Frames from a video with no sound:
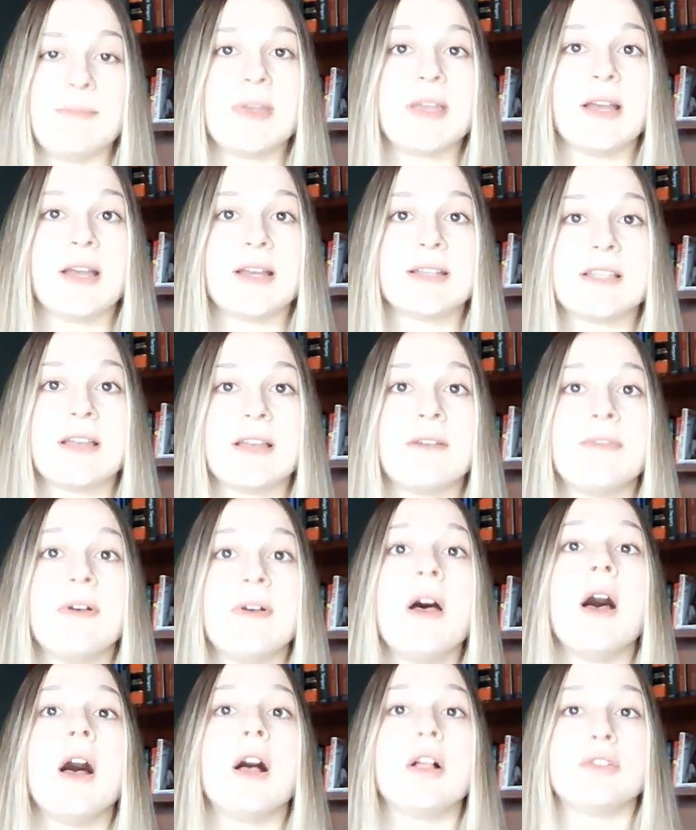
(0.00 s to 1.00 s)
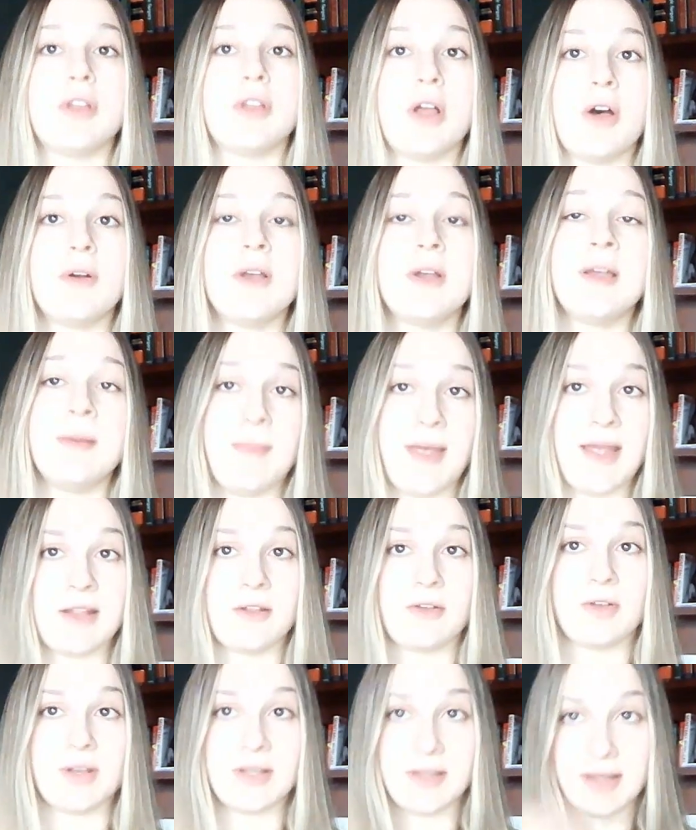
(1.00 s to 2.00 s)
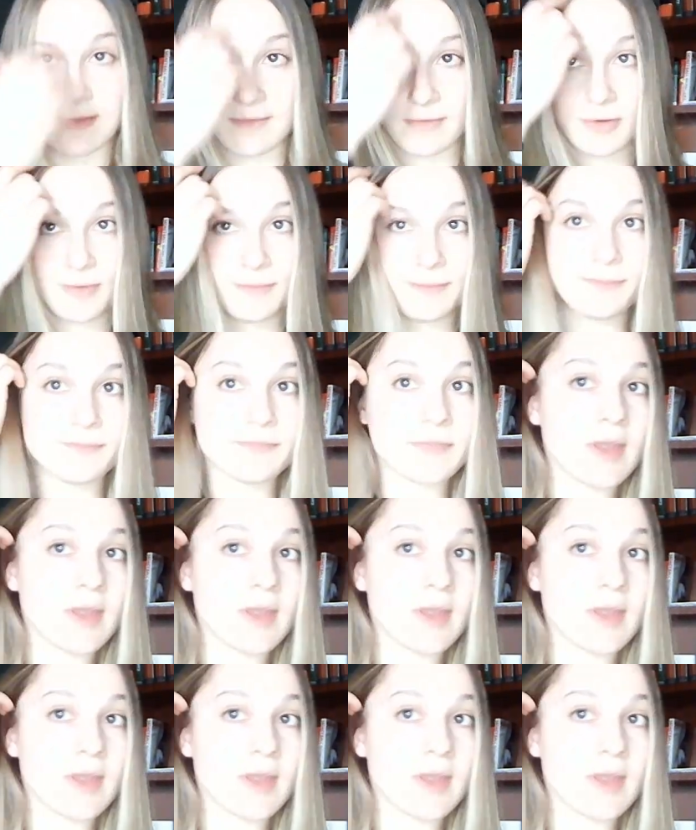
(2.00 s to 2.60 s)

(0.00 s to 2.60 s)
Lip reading: because of a low hematocrit level.